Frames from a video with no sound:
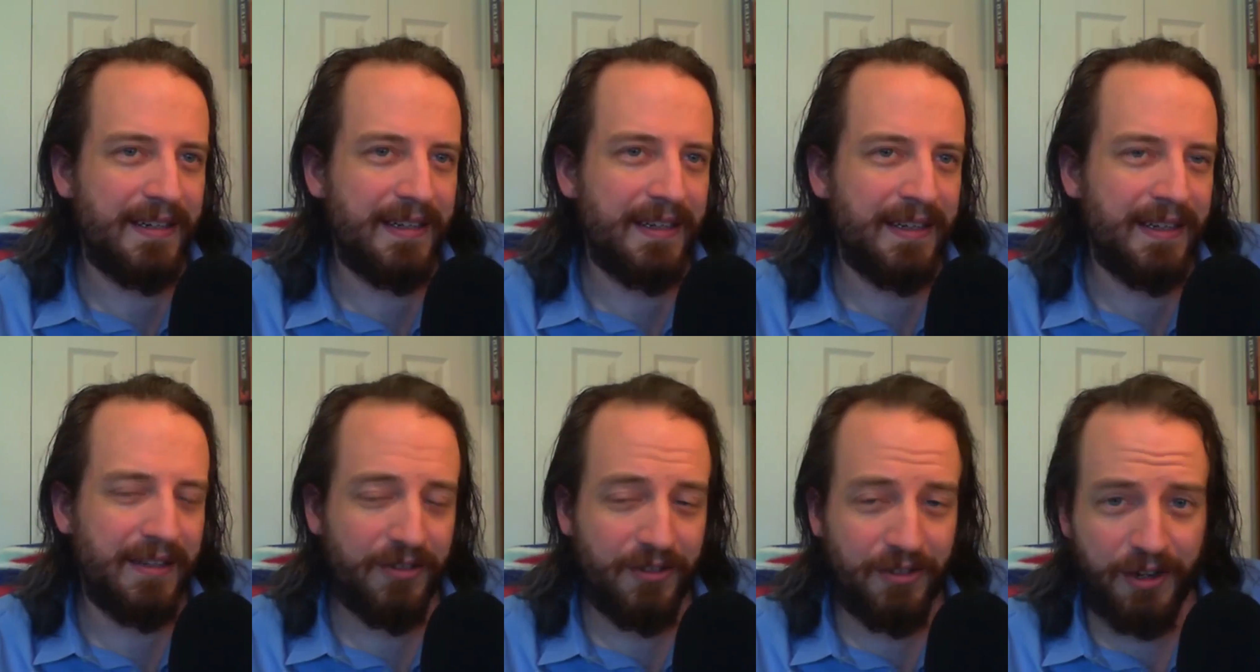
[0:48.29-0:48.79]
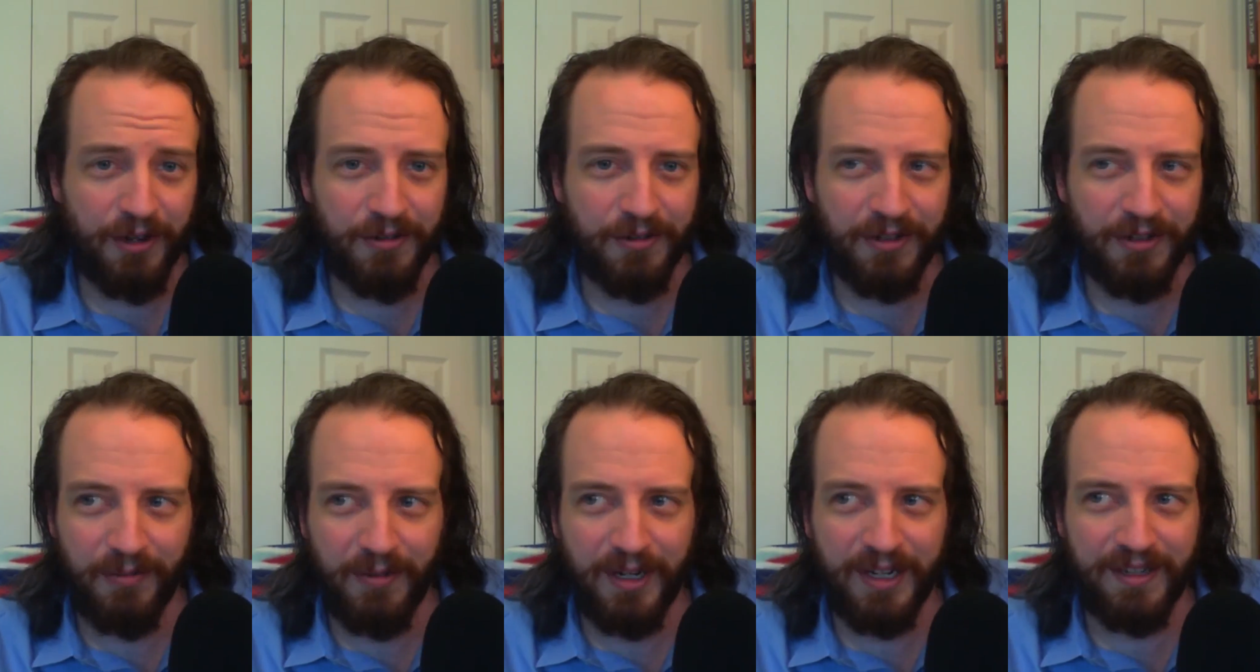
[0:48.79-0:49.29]
and the
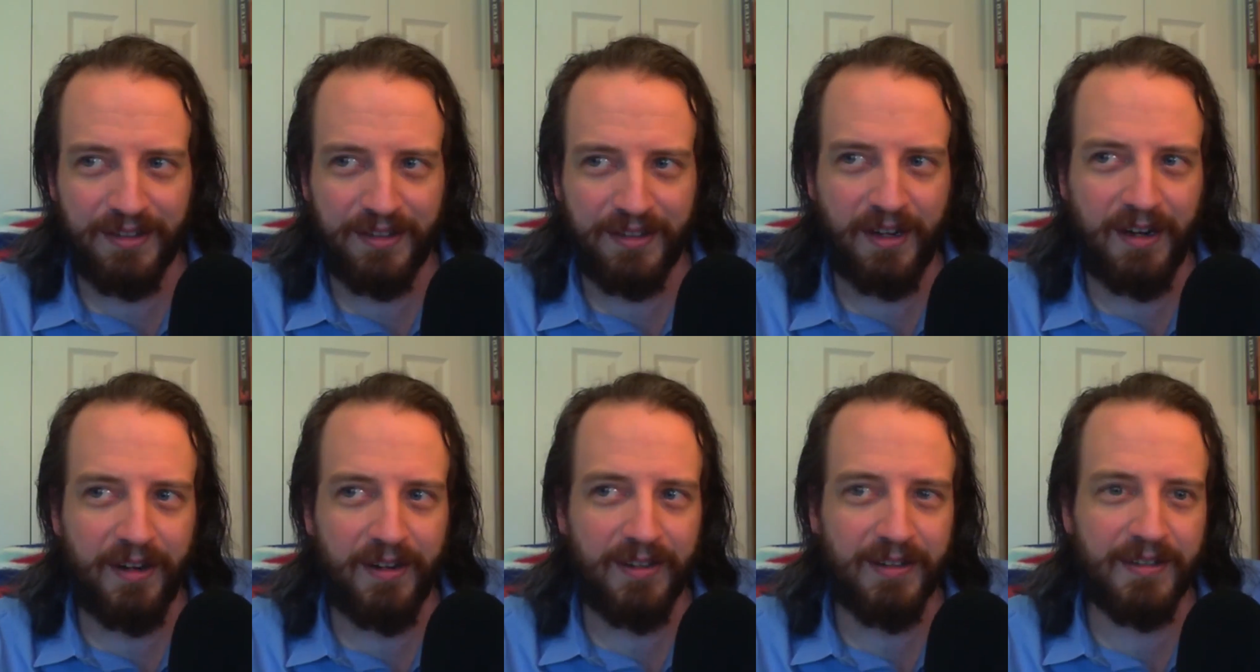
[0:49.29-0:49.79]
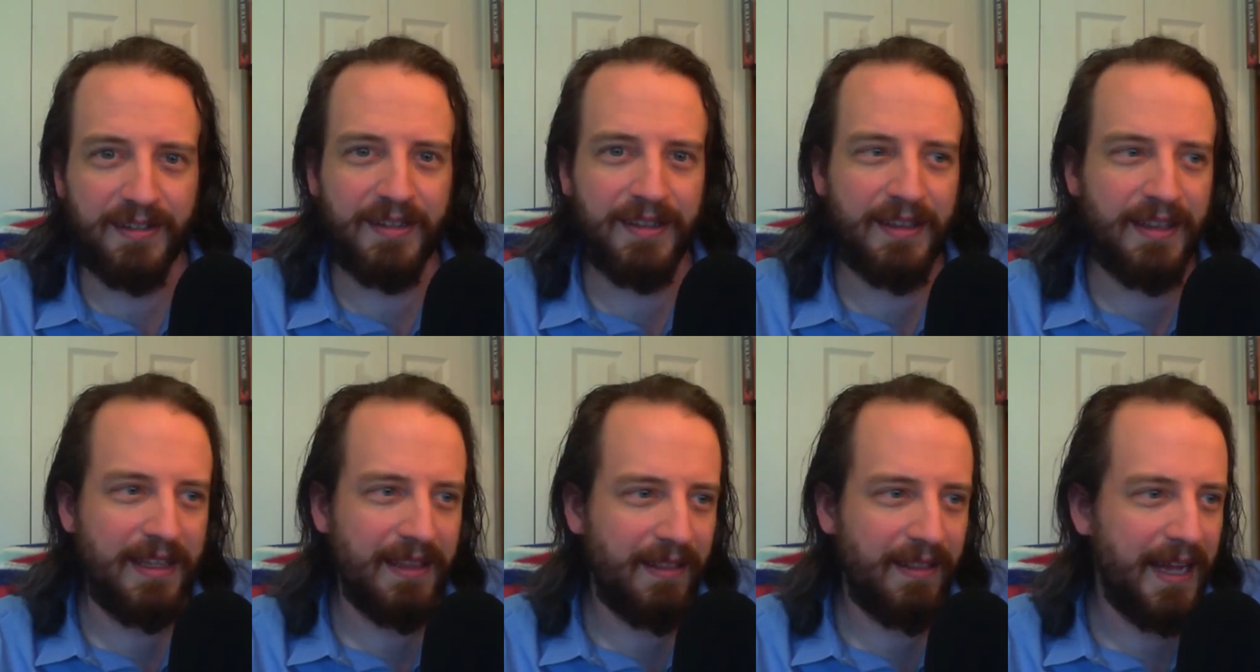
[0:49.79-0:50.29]
chosen one is called
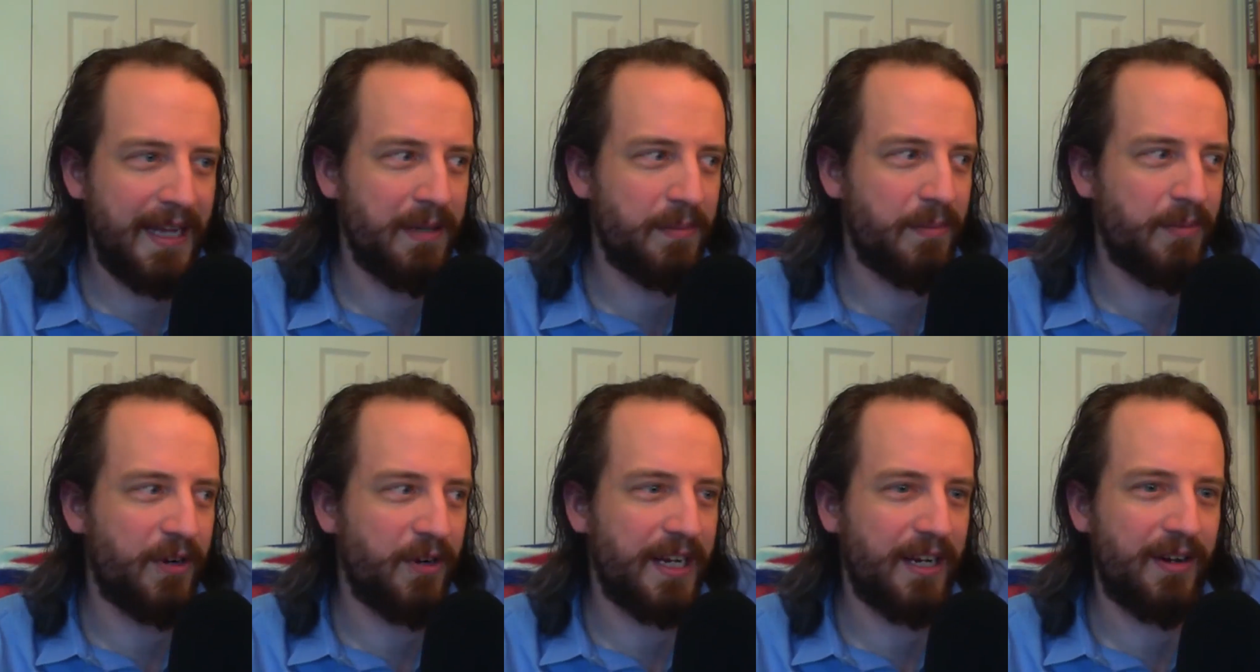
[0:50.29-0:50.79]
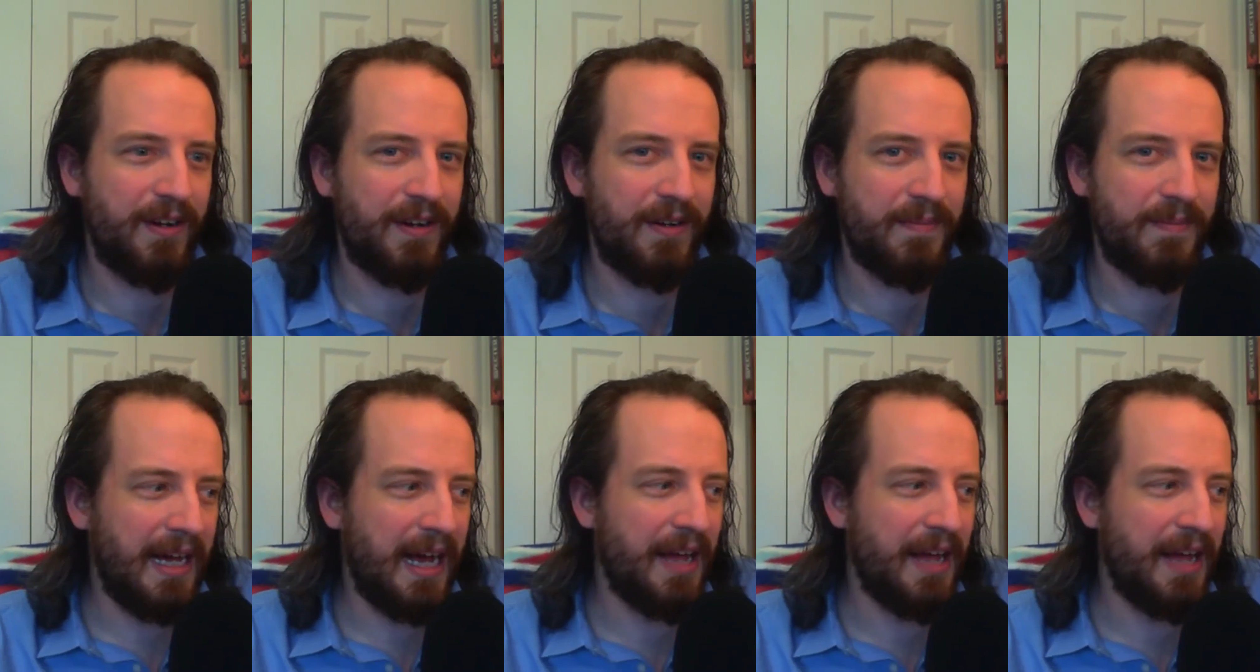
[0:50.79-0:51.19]
the Lightbringer.